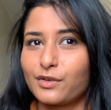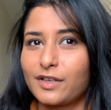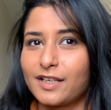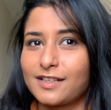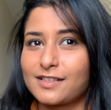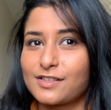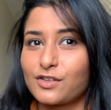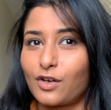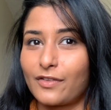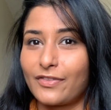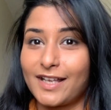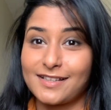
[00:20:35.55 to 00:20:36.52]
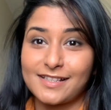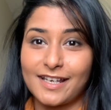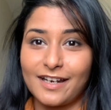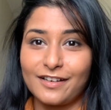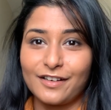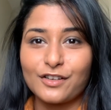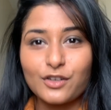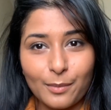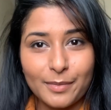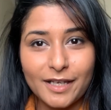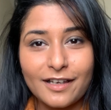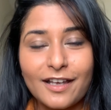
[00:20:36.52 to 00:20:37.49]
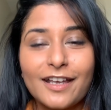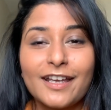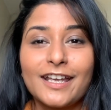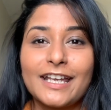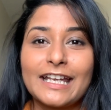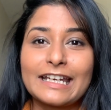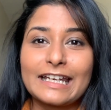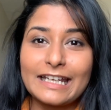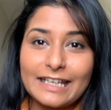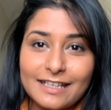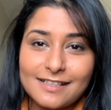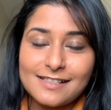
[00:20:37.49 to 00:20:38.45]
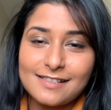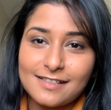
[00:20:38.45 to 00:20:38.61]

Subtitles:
it's not that scary a topic. It is